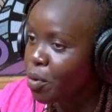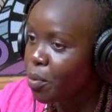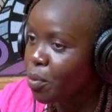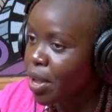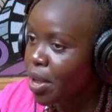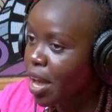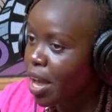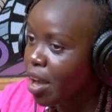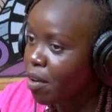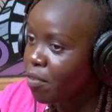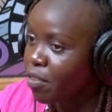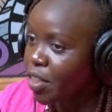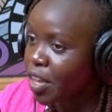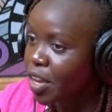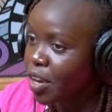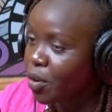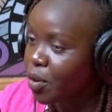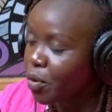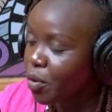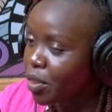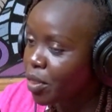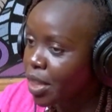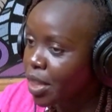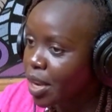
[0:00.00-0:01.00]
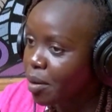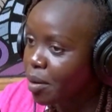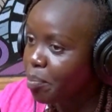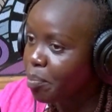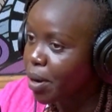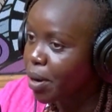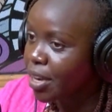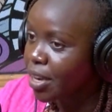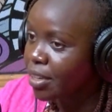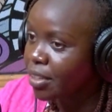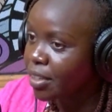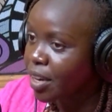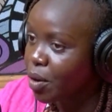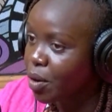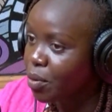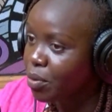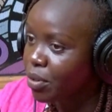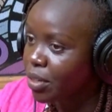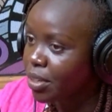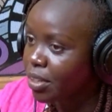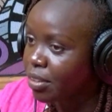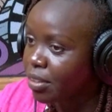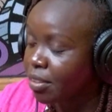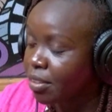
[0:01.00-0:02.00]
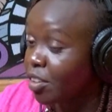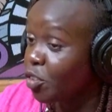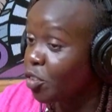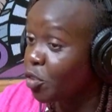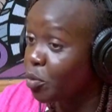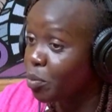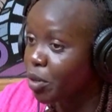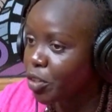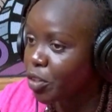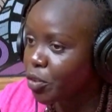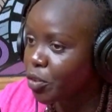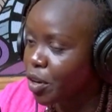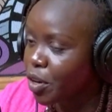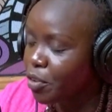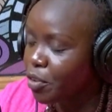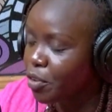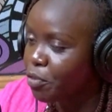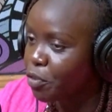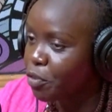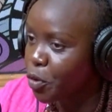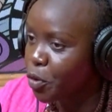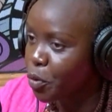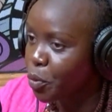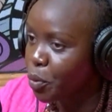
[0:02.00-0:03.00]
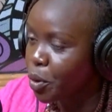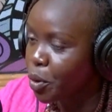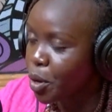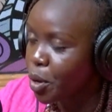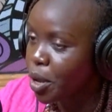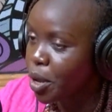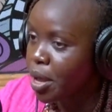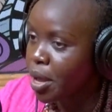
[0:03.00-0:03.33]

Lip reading: we have the northern part counties, just to mention a few.